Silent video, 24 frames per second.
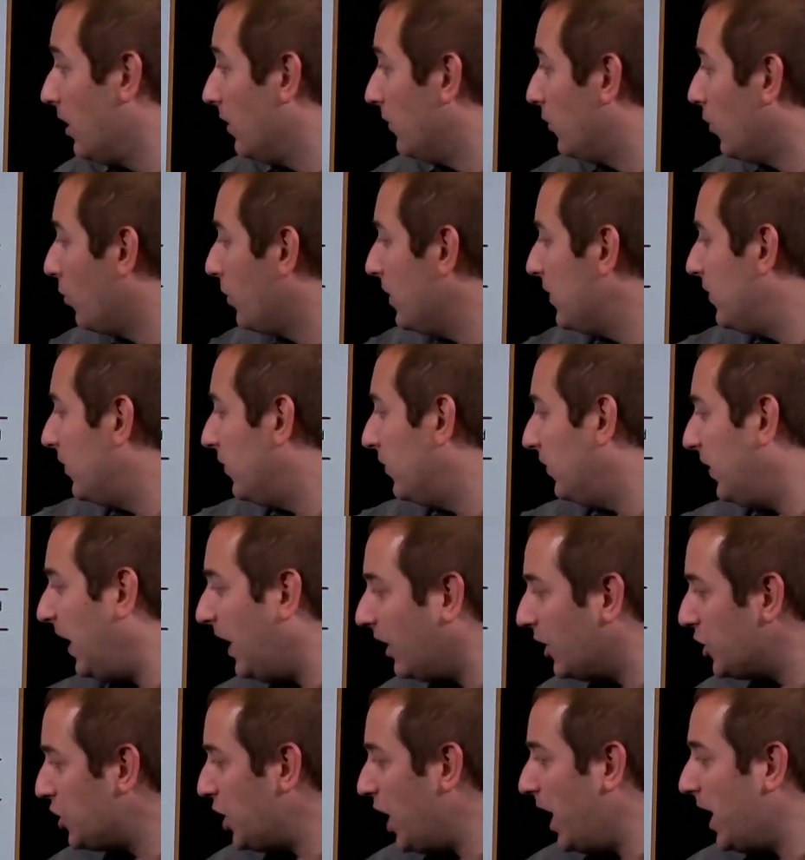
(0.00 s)
So with this
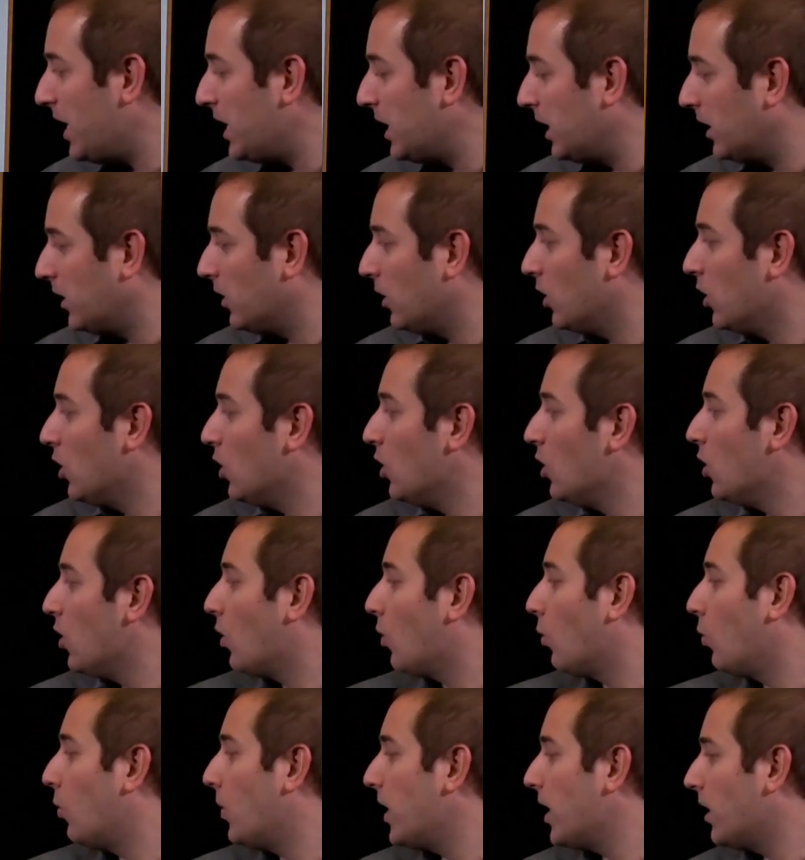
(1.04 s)
tail chaining,
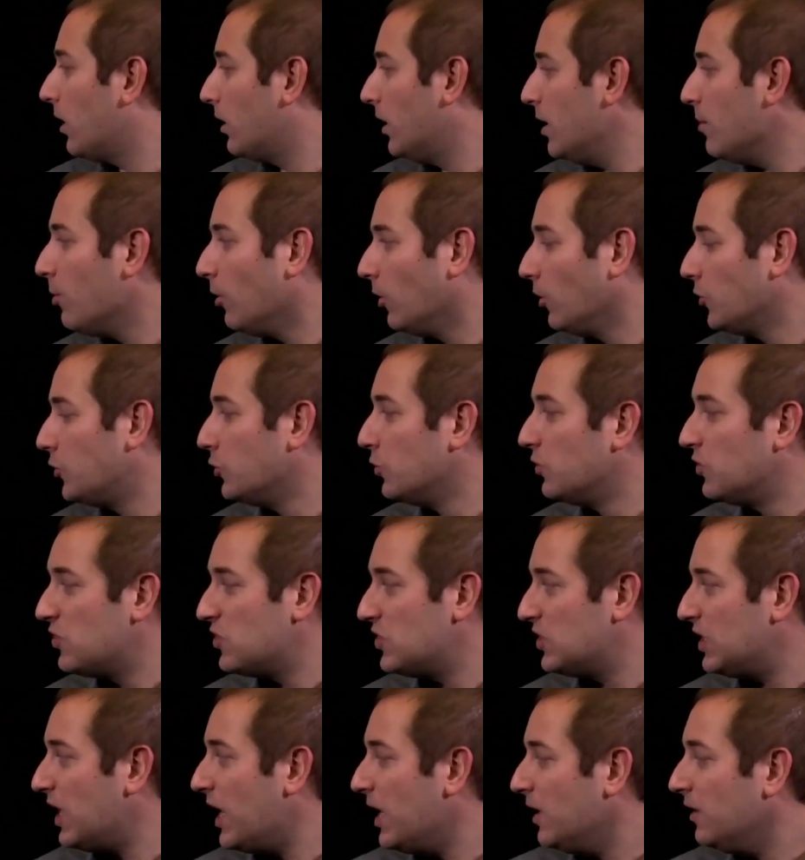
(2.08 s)
we are able to
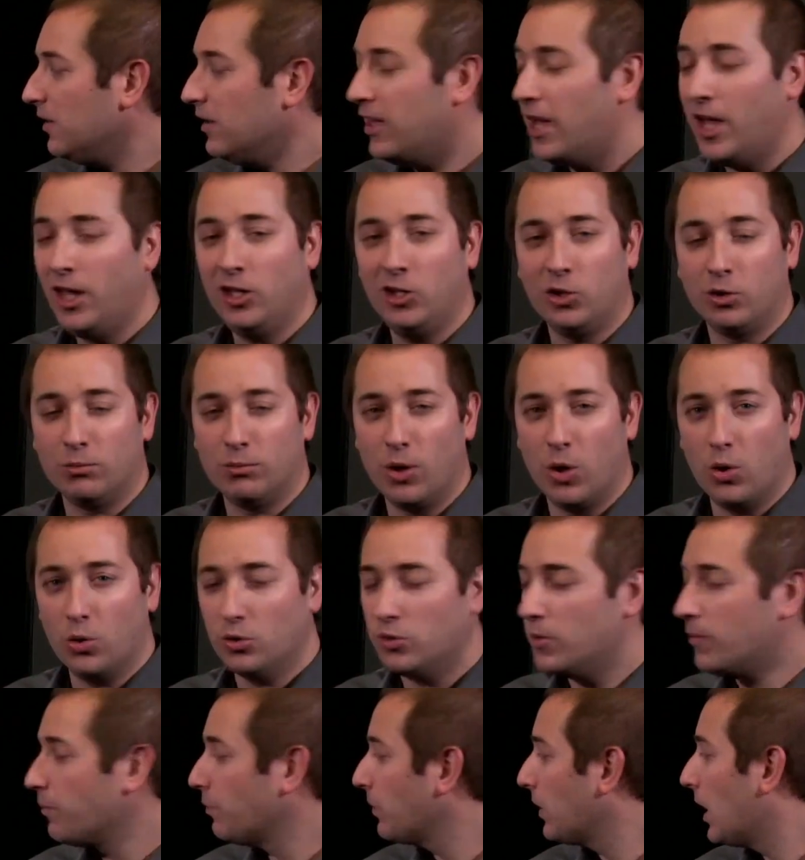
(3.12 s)
stay in the handler
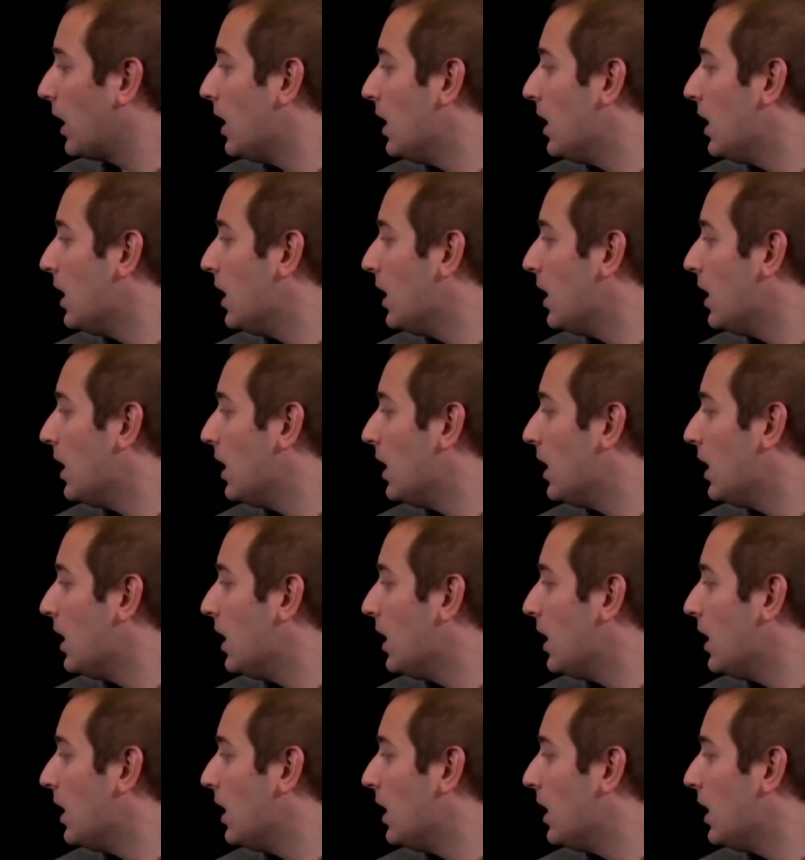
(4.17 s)
mode,